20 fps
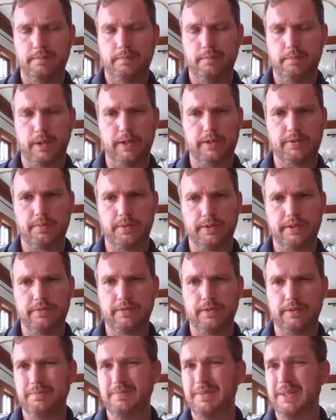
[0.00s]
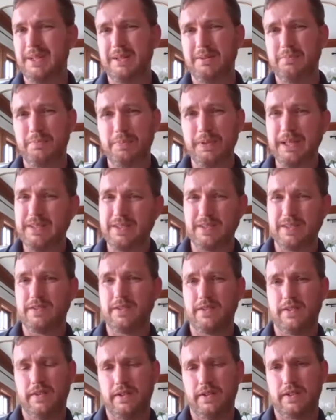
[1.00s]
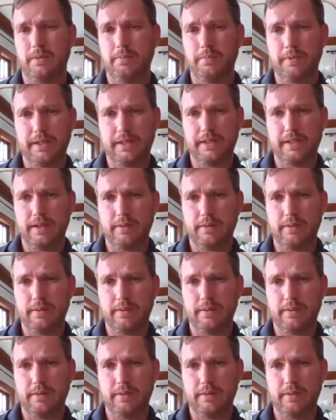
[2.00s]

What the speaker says: multiple different pieces of their company.